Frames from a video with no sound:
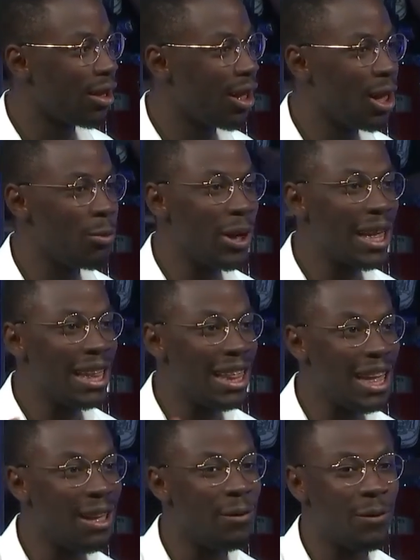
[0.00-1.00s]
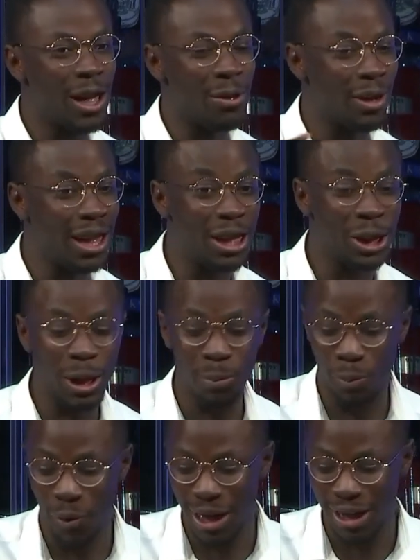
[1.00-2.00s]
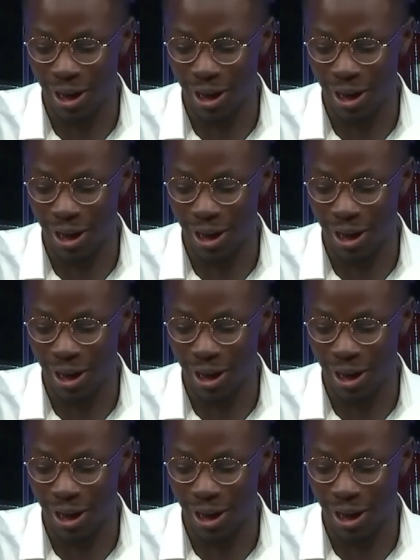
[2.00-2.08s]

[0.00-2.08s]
and we can live in relationship with